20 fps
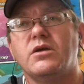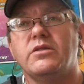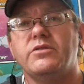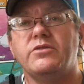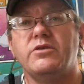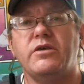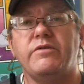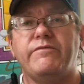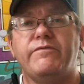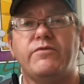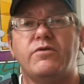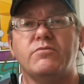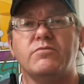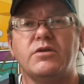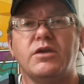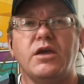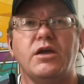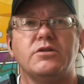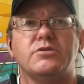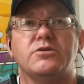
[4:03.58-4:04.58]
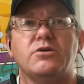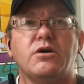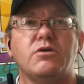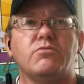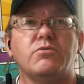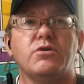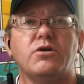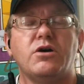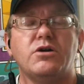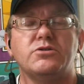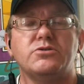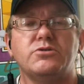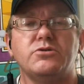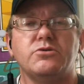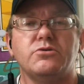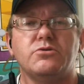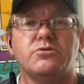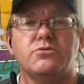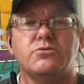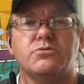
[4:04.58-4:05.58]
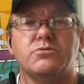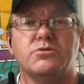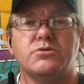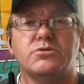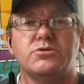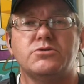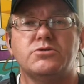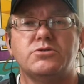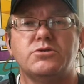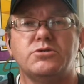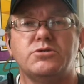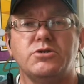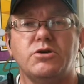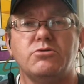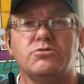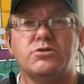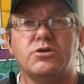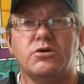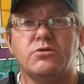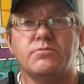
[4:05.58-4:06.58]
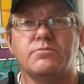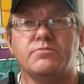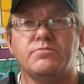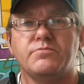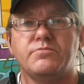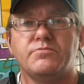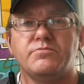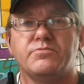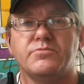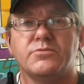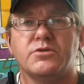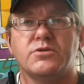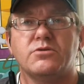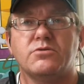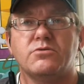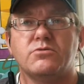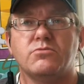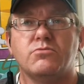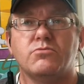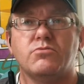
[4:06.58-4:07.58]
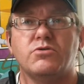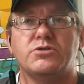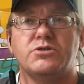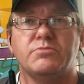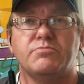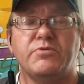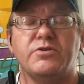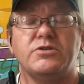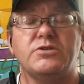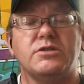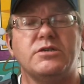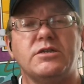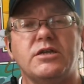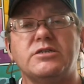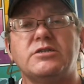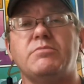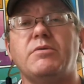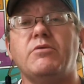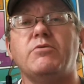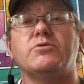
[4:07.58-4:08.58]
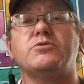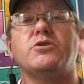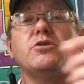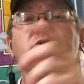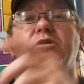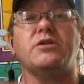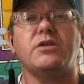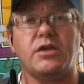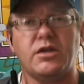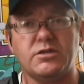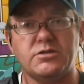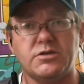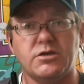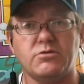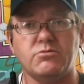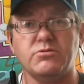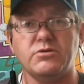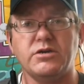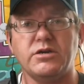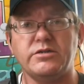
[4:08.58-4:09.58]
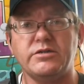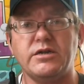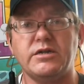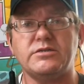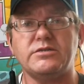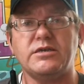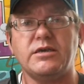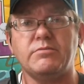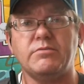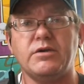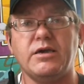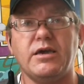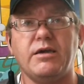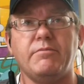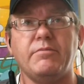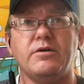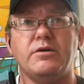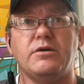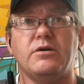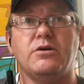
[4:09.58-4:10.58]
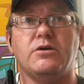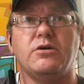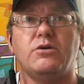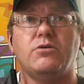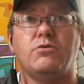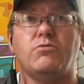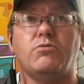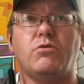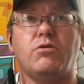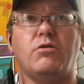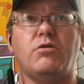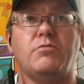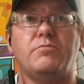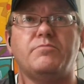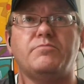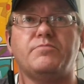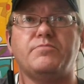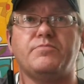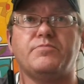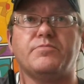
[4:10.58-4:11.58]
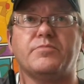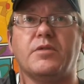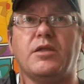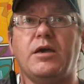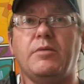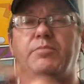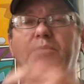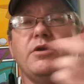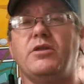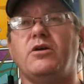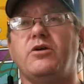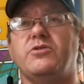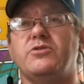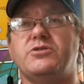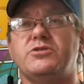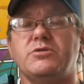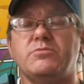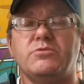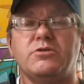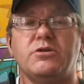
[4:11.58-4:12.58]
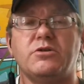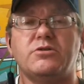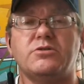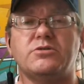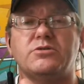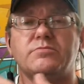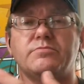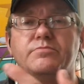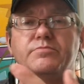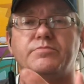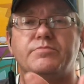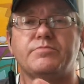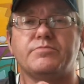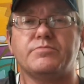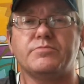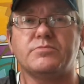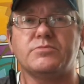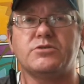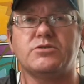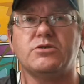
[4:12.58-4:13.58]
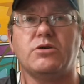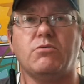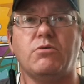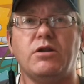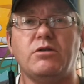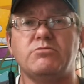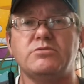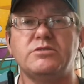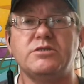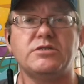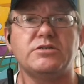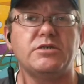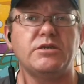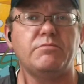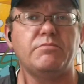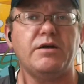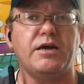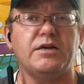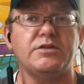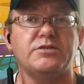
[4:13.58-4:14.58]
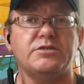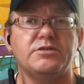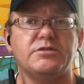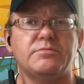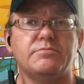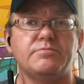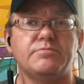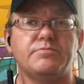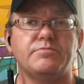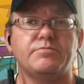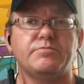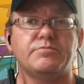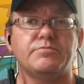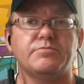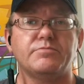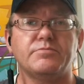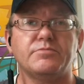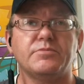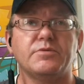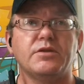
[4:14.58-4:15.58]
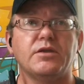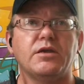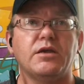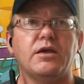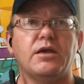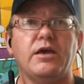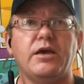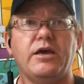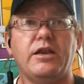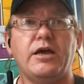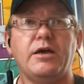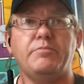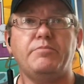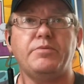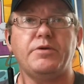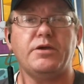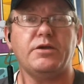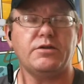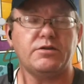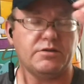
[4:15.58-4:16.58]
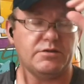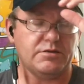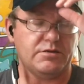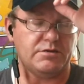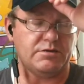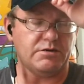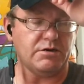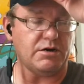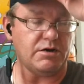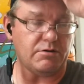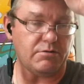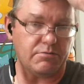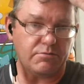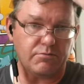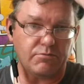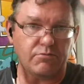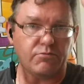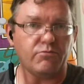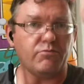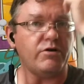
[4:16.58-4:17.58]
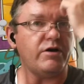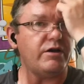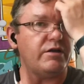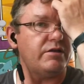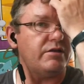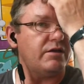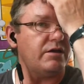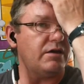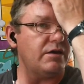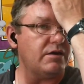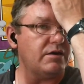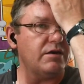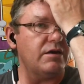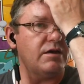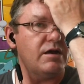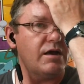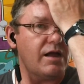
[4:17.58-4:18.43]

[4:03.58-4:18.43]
Then from Kanto, I went on to Johto, which eventually led to my return to Kanto in that same game, where I beat all the gym leaders. So I wound up with 16 badges, and I beat Red in the end.